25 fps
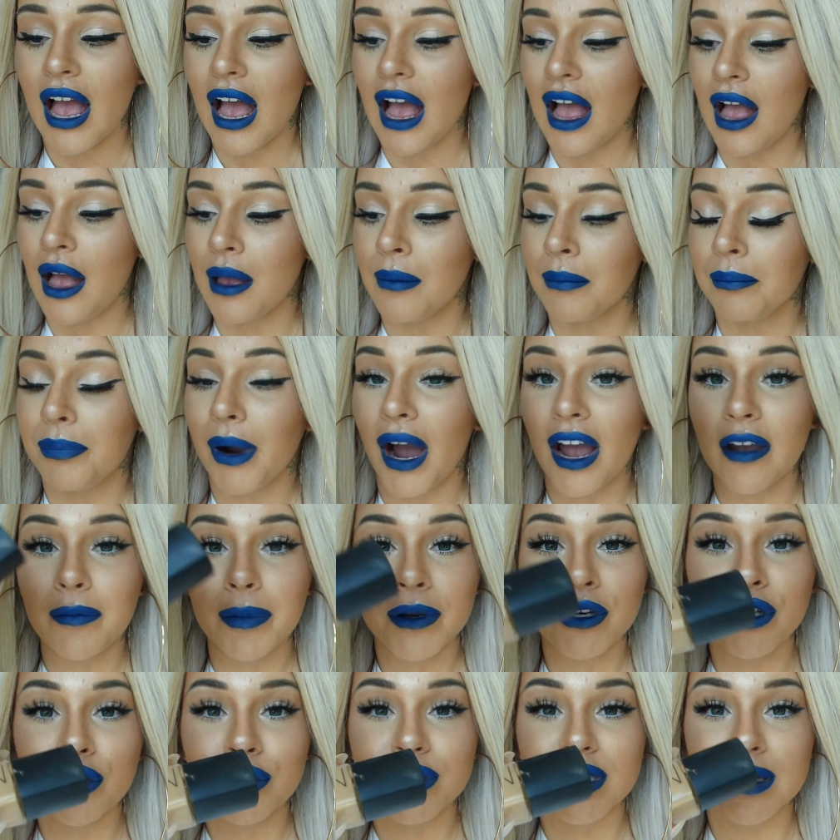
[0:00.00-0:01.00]
Um, but I've
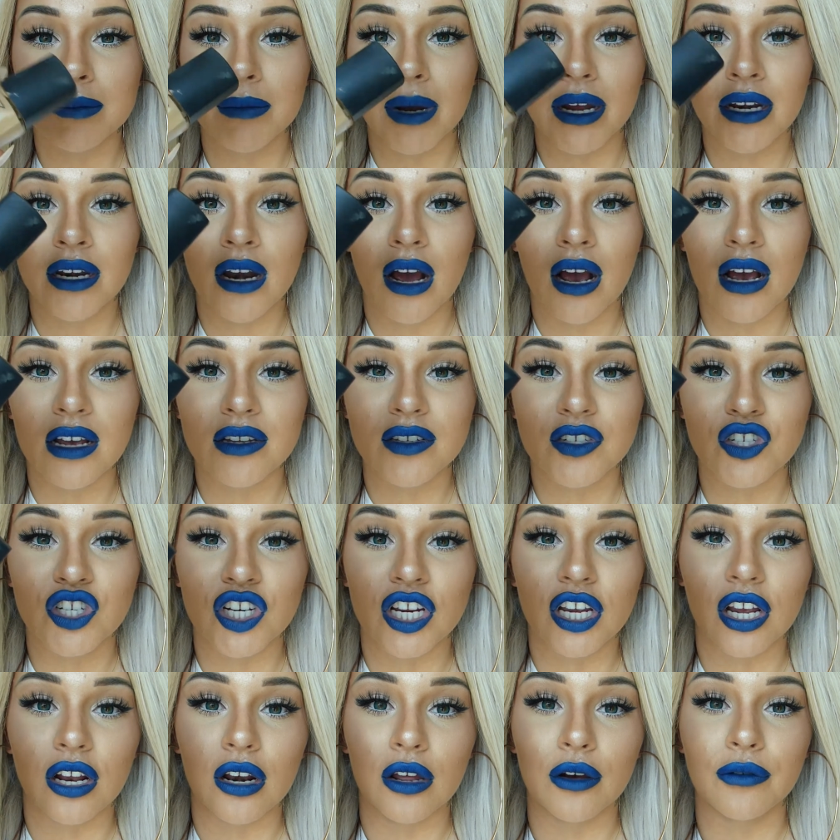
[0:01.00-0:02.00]
been using my NARS
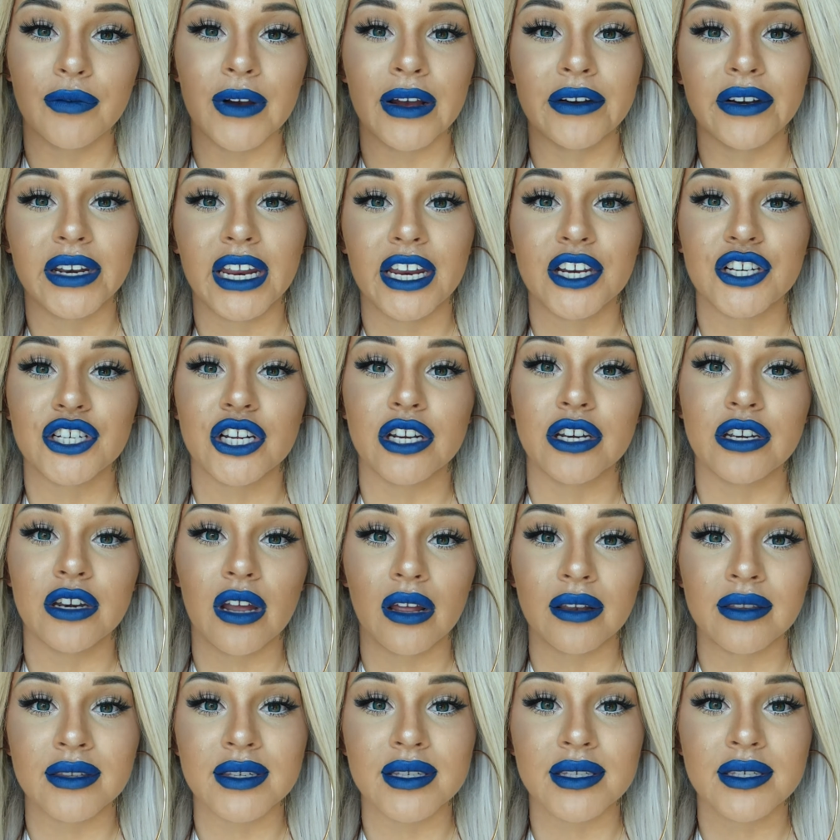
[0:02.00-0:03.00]
Sheer Glow Foundation
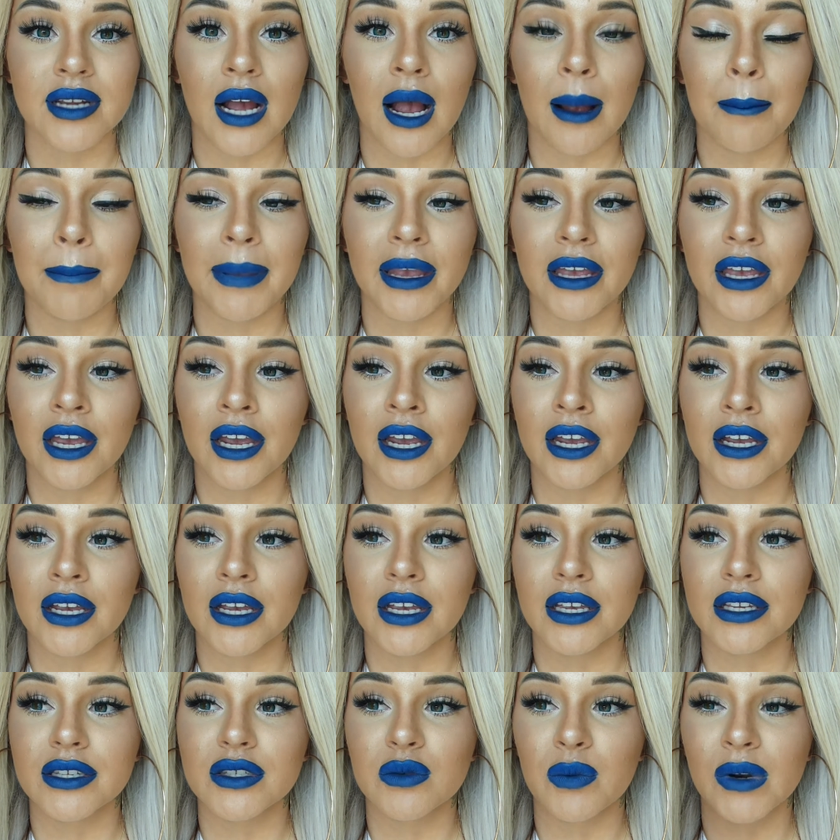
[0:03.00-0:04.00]
non-stop
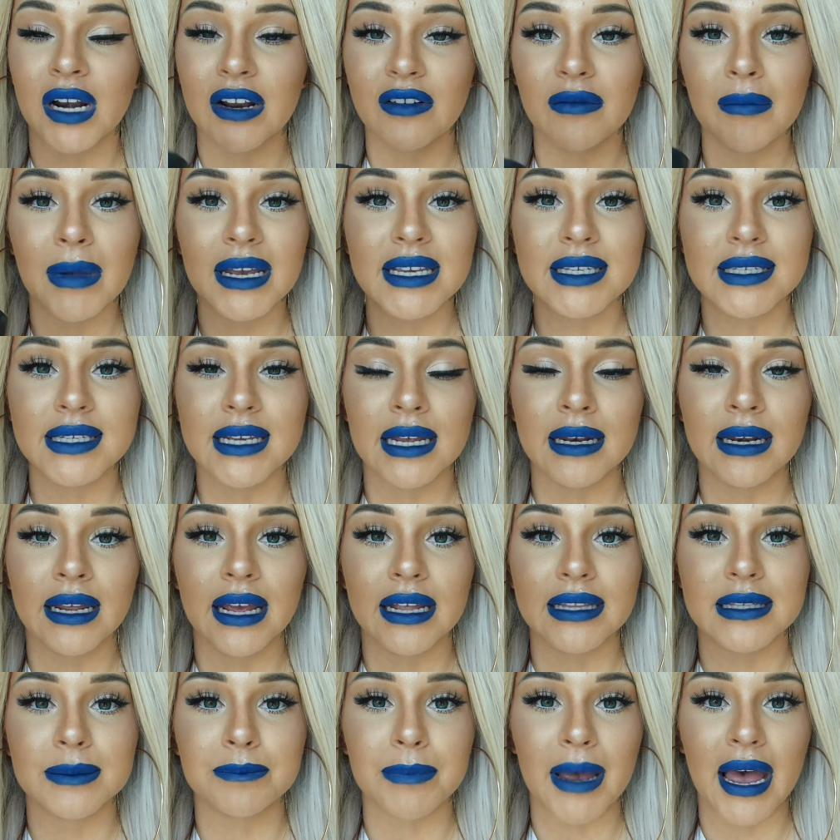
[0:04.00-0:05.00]
because whenever my skin
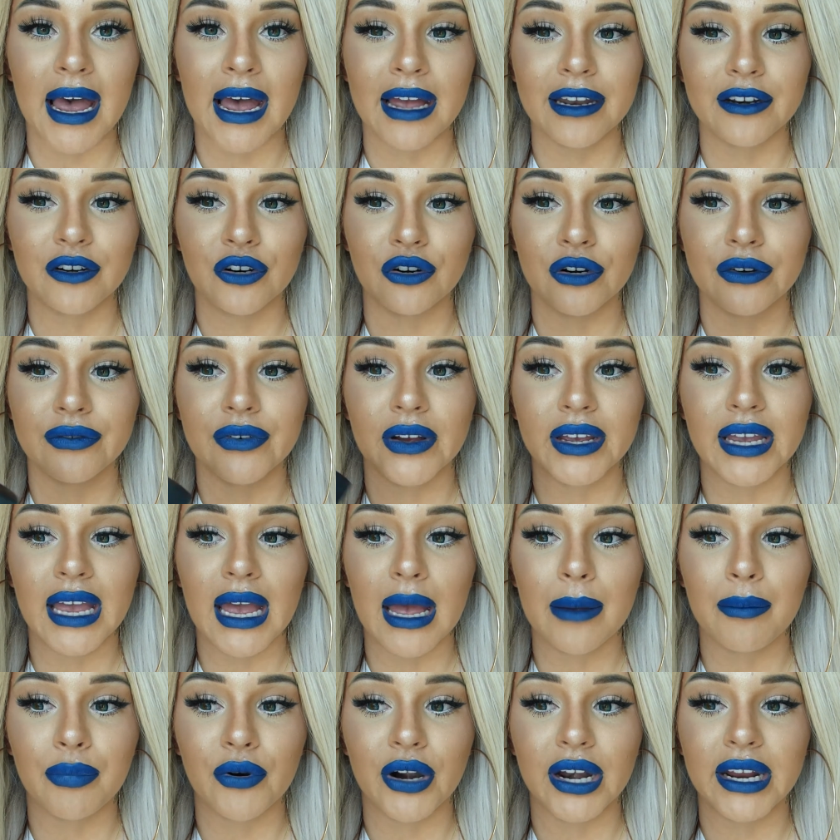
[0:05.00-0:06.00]
gets bad or if I
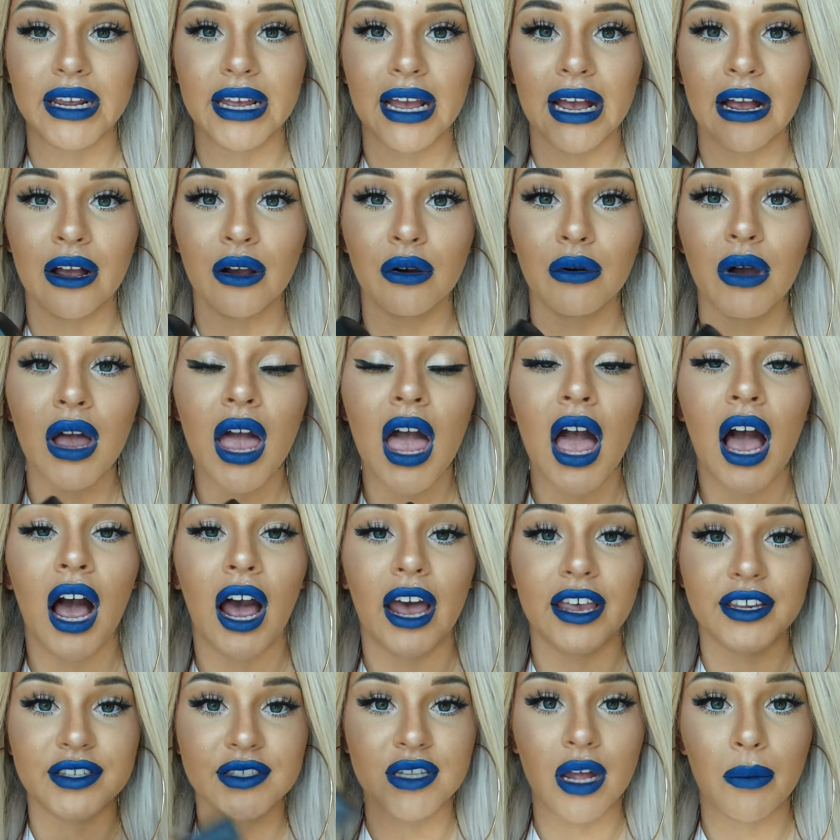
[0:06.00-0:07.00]
get a breakout,
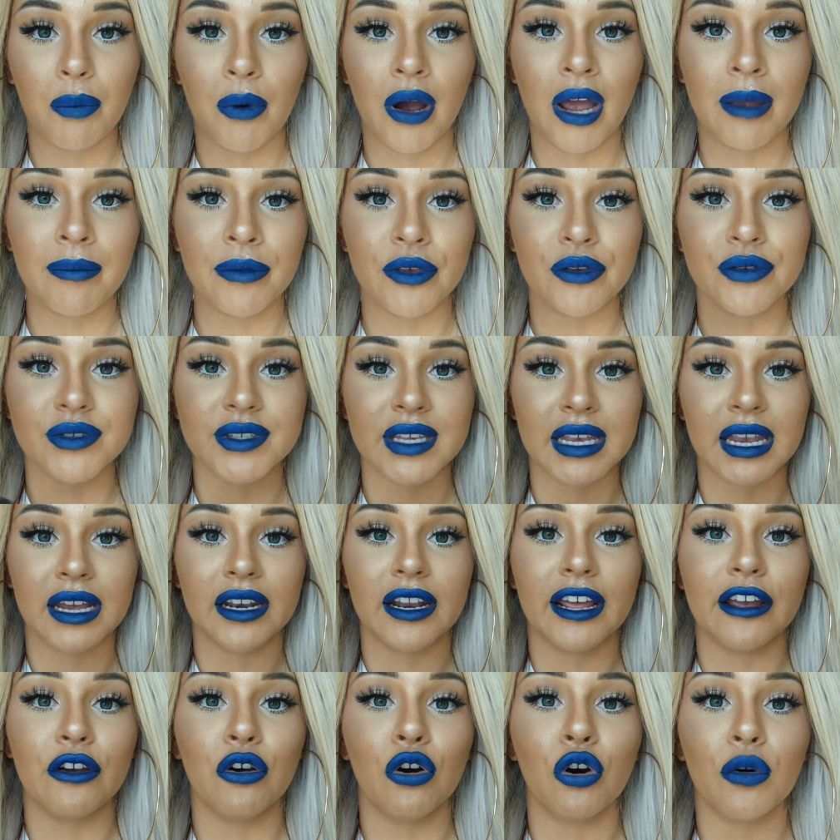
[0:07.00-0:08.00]
I stop what I'm using
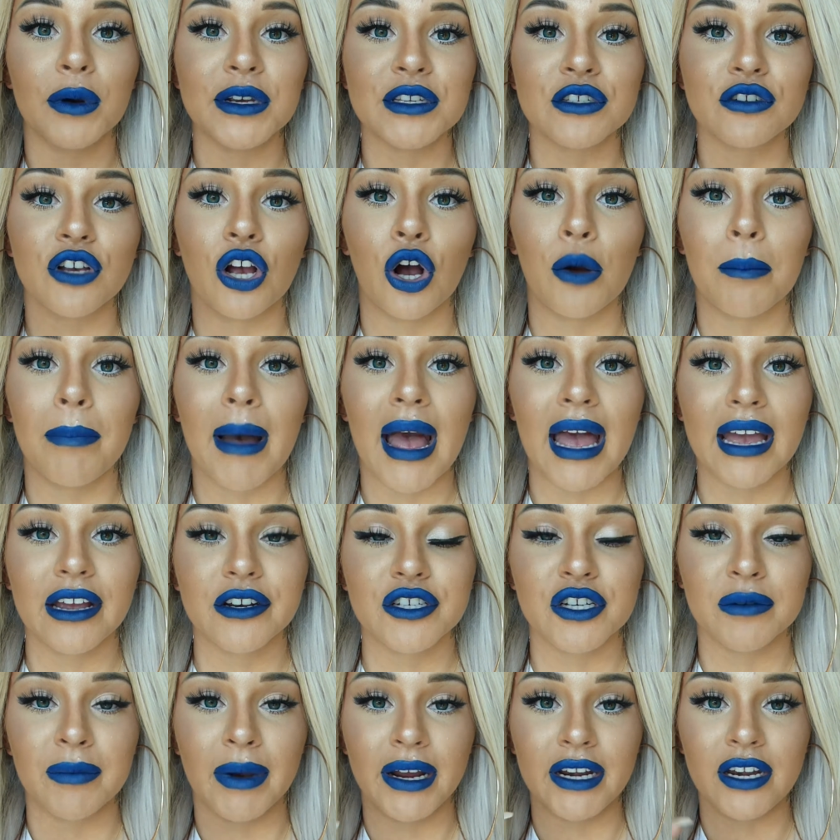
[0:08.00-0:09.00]
and I always go
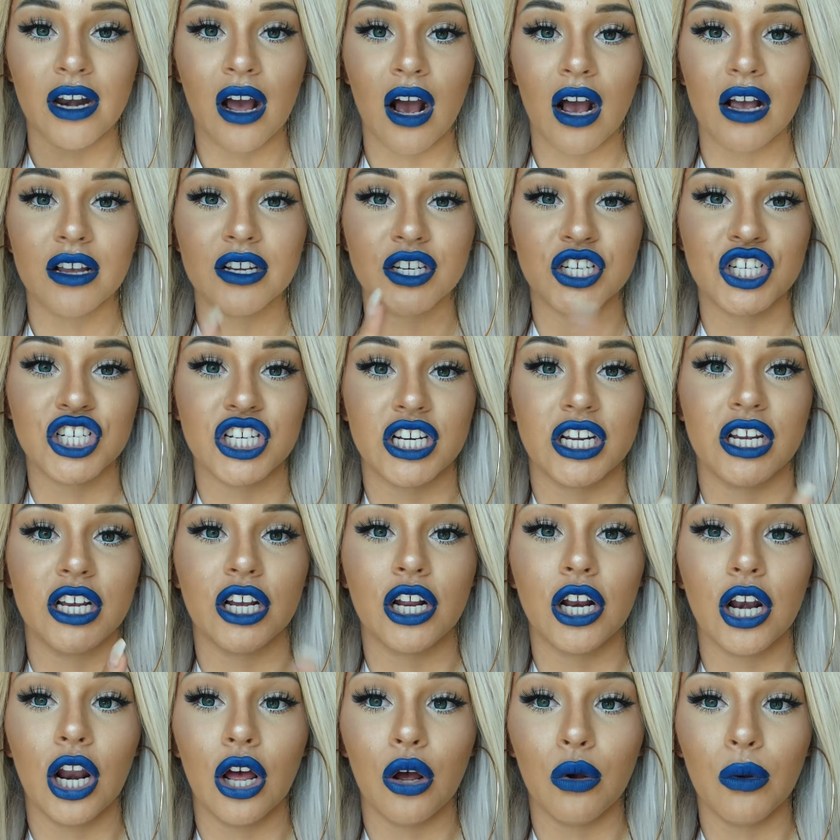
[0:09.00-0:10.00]
back to my NARS Sheer
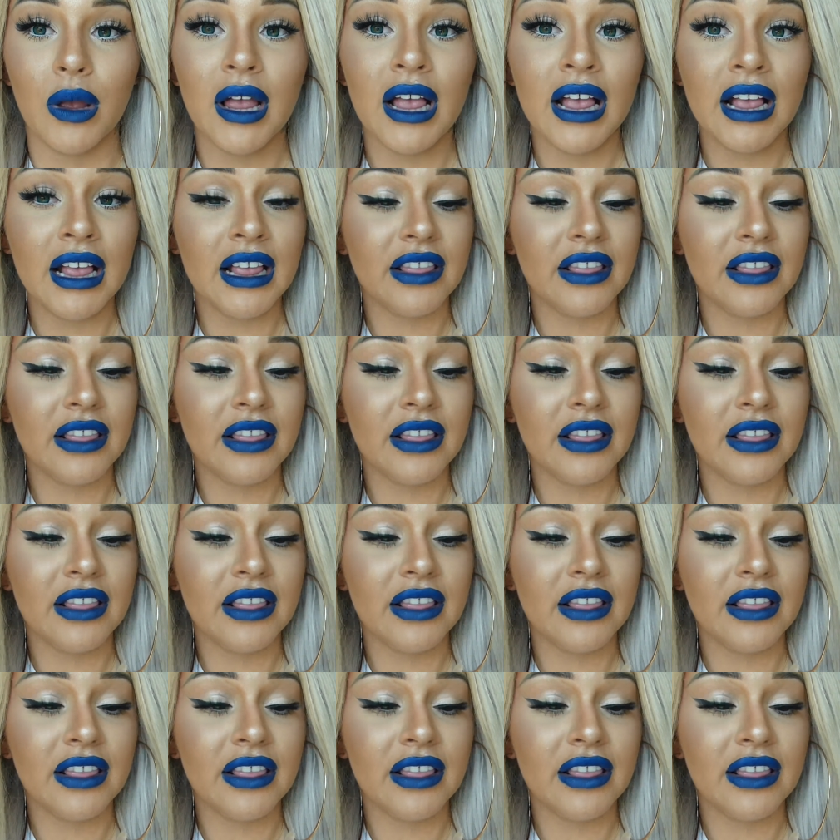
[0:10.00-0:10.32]
Glow.